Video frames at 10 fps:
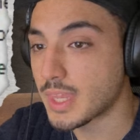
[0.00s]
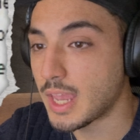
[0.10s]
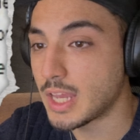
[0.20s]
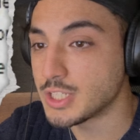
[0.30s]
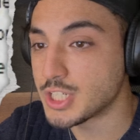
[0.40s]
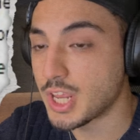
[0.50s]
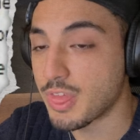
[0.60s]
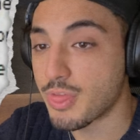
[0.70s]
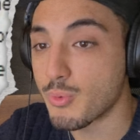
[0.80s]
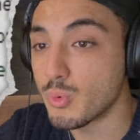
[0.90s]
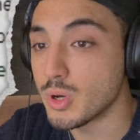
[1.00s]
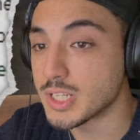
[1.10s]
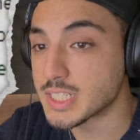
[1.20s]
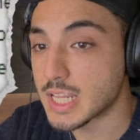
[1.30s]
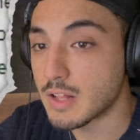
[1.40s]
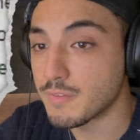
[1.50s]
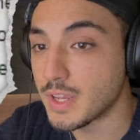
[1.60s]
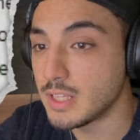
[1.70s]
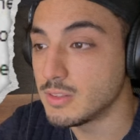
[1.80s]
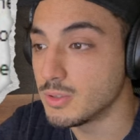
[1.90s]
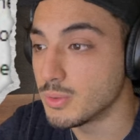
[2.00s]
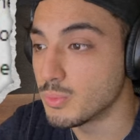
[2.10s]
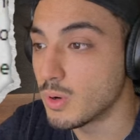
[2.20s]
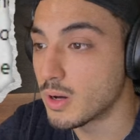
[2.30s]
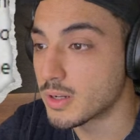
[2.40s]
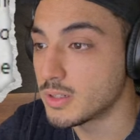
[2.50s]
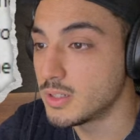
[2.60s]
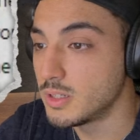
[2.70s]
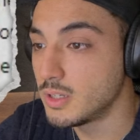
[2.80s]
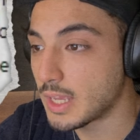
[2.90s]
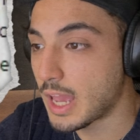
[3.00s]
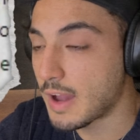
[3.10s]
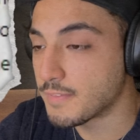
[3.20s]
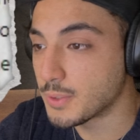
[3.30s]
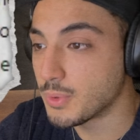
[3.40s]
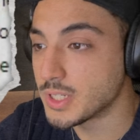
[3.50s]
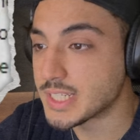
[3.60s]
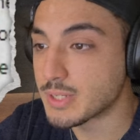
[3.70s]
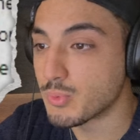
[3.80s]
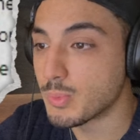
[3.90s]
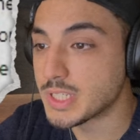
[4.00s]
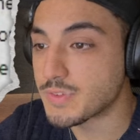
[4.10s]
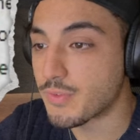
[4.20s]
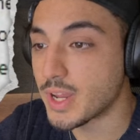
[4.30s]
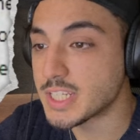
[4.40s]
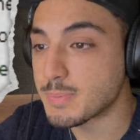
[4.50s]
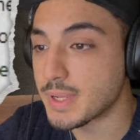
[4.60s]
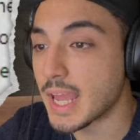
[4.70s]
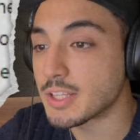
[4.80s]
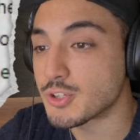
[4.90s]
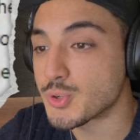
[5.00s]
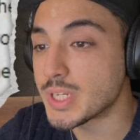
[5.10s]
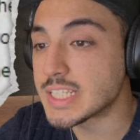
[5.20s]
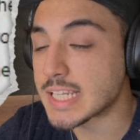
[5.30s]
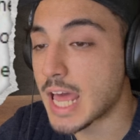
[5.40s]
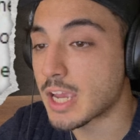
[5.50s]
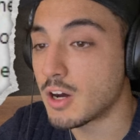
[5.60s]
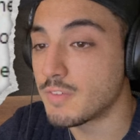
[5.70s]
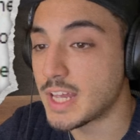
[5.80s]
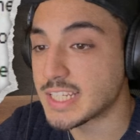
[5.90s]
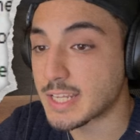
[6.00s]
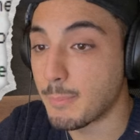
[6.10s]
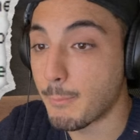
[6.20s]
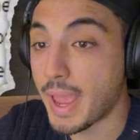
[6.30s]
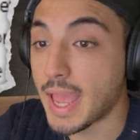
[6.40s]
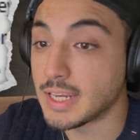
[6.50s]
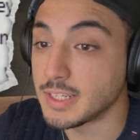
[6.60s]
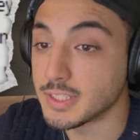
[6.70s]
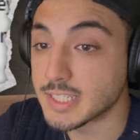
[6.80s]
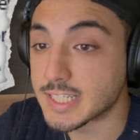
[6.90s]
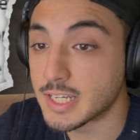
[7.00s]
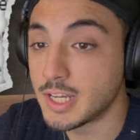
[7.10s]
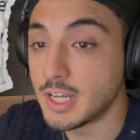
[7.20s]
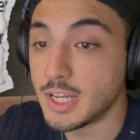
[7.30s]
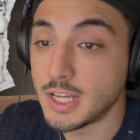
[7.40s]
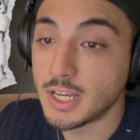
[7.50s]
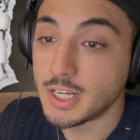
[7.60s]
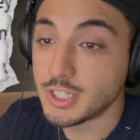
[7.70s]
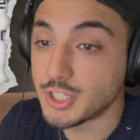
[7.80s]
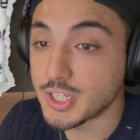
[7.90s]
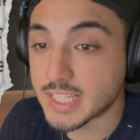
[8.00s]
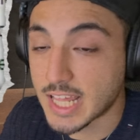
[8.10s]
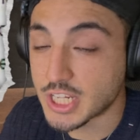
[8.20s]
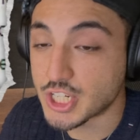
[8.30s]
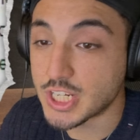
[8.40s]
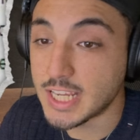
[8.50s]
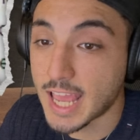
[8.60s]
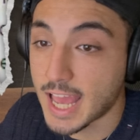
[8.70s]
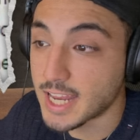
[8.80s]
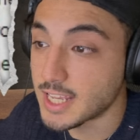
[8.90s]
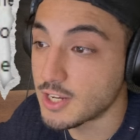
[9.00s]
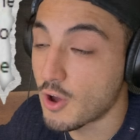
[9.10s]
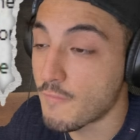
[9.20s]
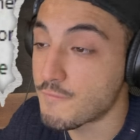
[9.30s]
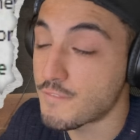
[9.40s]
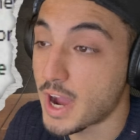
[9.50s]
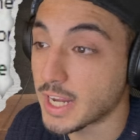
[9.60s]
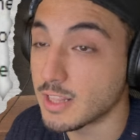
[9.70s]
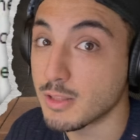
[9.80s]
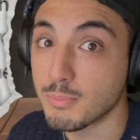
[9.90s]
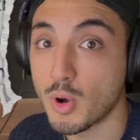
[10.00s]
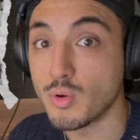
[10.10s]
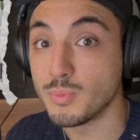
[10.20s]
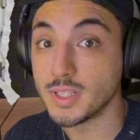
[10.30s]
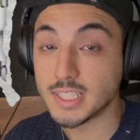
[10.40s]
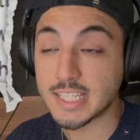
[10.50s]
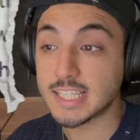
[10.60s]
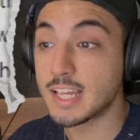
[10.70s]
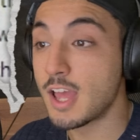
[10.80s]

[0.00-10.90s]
and she threw herself into the water. Afterwards, the woman's friends began to treat Slackoff as companions, just as she had in her final moments.